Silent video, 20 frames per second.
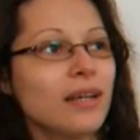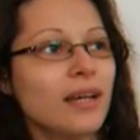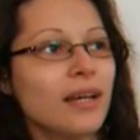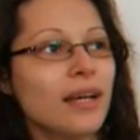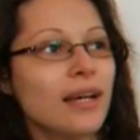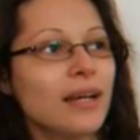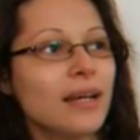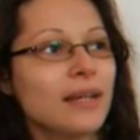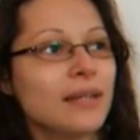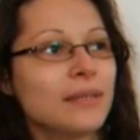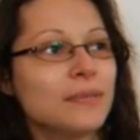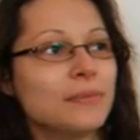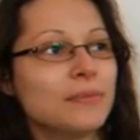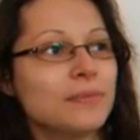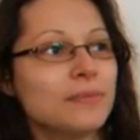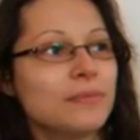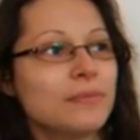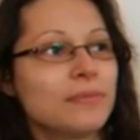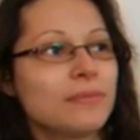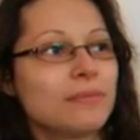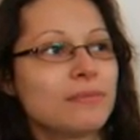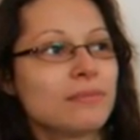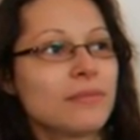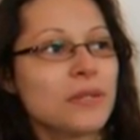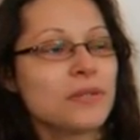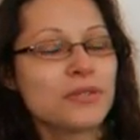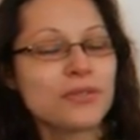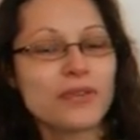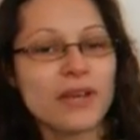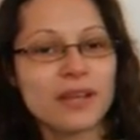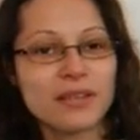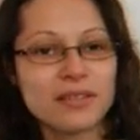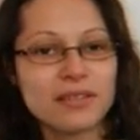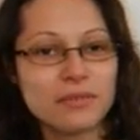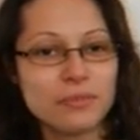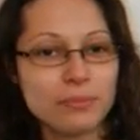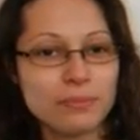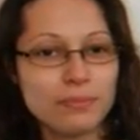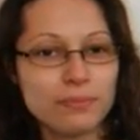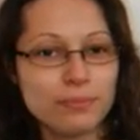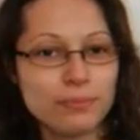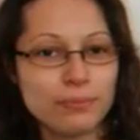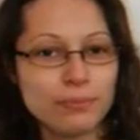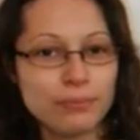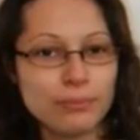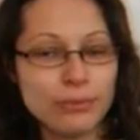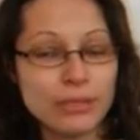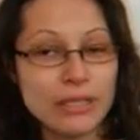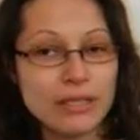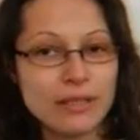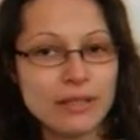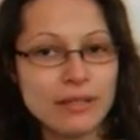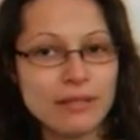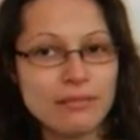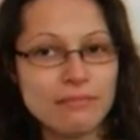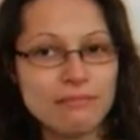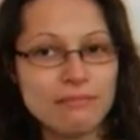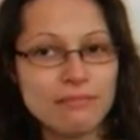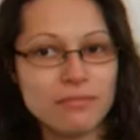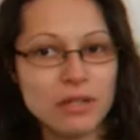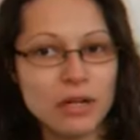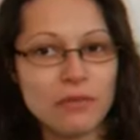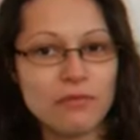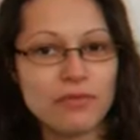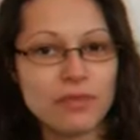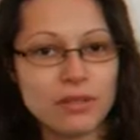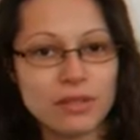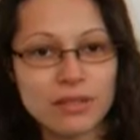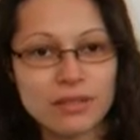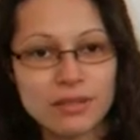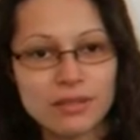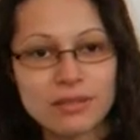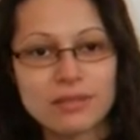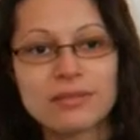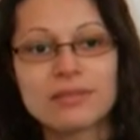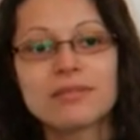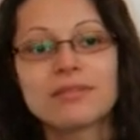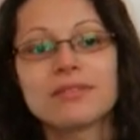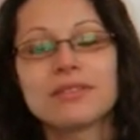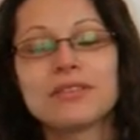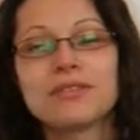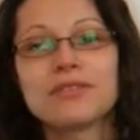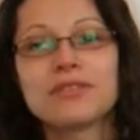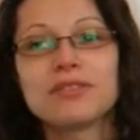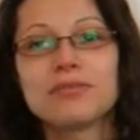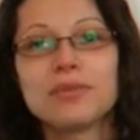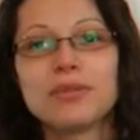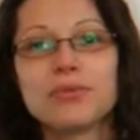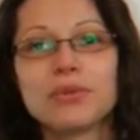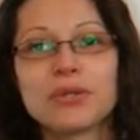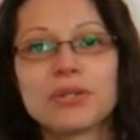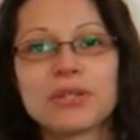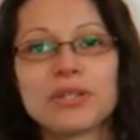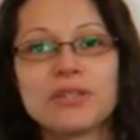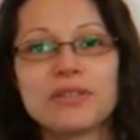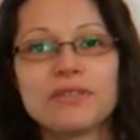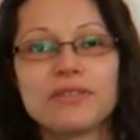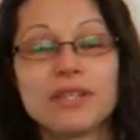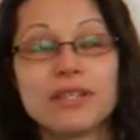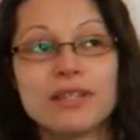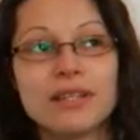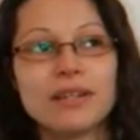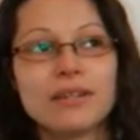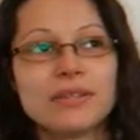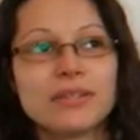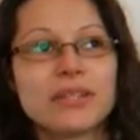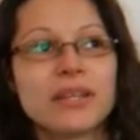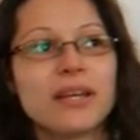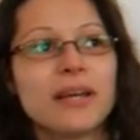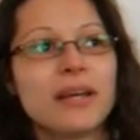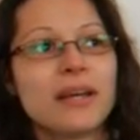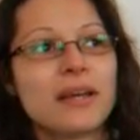Those facts are pretty obvious if you've been watching the videos,